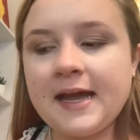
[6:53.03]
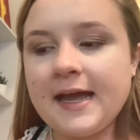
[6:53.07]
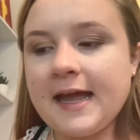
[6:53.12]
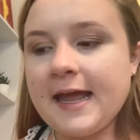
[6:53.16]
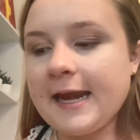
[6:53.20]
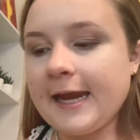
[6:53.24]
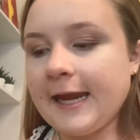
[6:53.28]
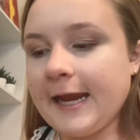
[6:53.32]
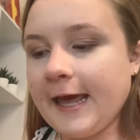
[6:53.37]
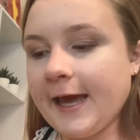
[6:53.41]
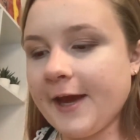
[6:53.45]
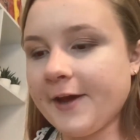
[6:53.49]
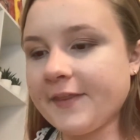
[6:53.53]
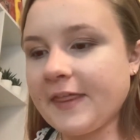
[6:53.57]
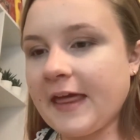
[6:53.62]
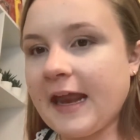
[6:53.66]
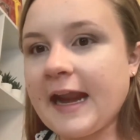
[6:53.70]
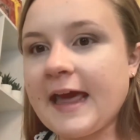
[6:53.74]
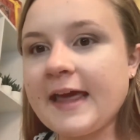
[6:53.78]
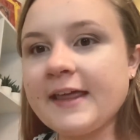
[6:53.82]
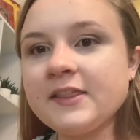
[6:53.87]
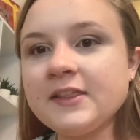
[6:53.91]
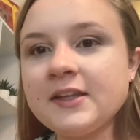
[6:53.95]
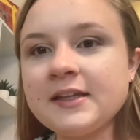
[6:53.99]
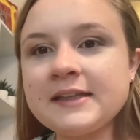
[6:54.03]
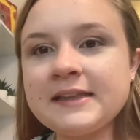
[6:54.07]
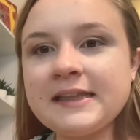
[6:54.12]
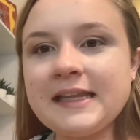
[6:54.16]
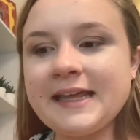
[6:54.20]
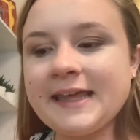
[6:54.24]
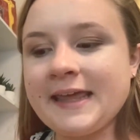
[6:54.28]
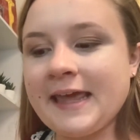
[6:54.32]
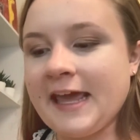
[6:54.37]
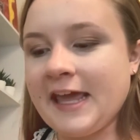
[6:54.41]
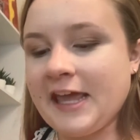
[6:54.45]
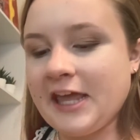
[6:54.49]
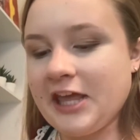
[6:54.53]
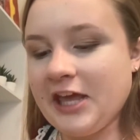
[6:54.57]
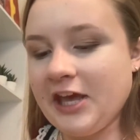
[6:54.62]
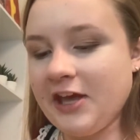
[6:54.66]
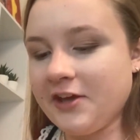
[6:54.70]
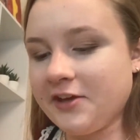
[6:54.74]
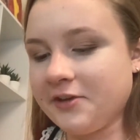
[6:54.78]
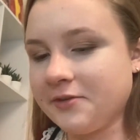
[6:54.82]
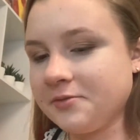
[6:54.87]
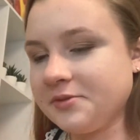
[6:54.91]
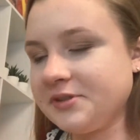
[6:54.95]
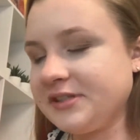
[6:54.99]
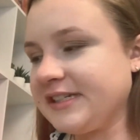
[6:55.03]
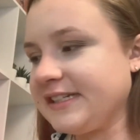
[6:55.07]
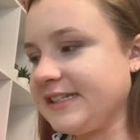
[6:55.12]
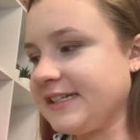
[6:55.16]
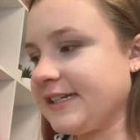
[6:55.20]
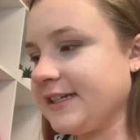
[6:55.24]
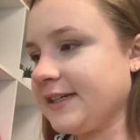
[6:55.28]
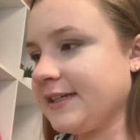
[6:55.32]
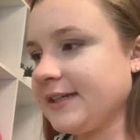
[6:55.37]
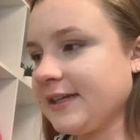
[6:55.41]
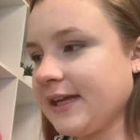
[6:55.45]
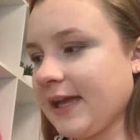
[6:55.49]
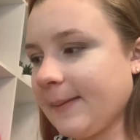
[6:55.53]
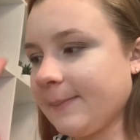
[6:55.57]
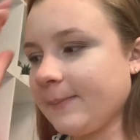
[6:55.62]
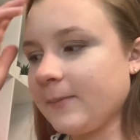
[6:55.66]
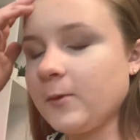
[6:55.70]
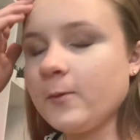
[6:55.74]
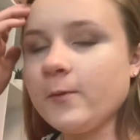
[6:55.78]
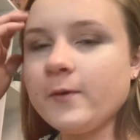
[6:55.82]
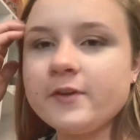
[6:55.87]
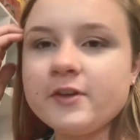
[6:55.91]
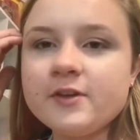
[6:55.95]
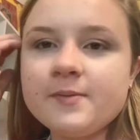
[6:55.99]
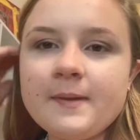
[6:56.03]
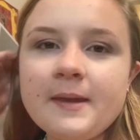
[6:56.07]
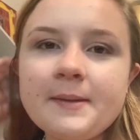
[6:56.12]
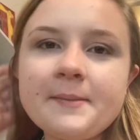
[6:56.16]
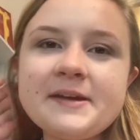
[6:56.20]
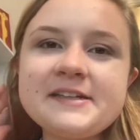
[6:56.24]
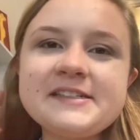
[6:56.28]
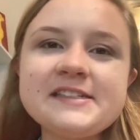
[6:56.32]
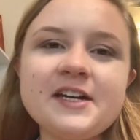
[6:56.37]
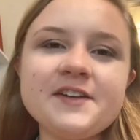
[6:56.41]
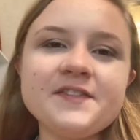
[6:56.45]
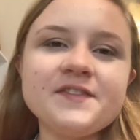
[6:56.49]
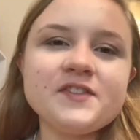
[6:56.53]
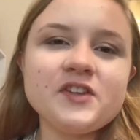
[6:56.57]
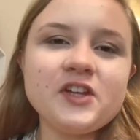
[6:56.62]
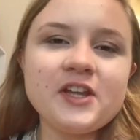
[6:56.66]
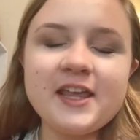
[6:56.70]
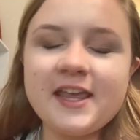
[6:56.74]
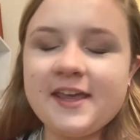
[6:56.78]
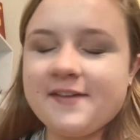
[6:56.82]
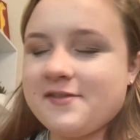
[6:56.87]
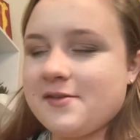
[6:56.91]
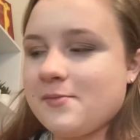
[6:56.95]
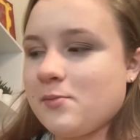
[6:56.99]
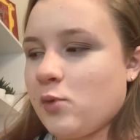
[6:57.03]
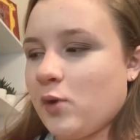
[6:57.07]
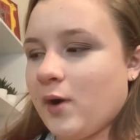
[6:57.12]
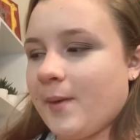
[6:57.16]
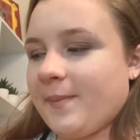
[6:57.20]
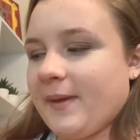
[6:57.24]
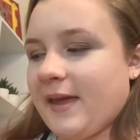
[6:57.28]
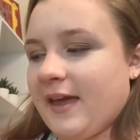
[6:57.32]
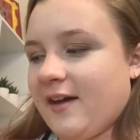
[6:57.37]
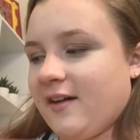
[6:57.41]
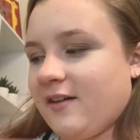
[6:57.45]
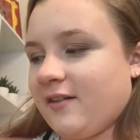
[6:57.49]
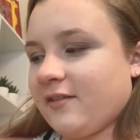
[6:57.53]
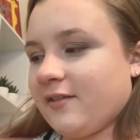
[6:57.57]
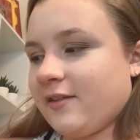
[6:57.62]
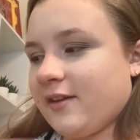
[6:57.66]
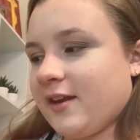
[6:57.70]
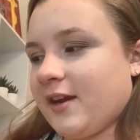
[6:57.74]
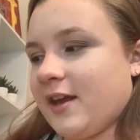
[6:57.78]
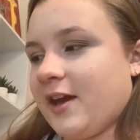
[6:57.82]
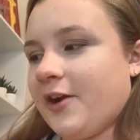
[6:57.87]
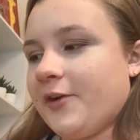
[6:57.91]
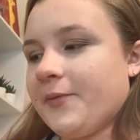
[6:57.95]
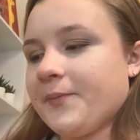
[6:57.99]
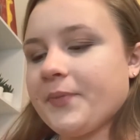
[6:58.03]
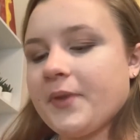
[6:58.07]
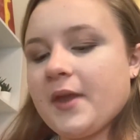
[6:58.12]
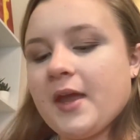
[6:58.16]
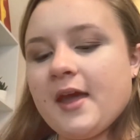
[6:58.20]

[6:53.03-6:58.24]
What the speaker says: Now that I look like a ghost, I'm going to make myself look even more pale, you know,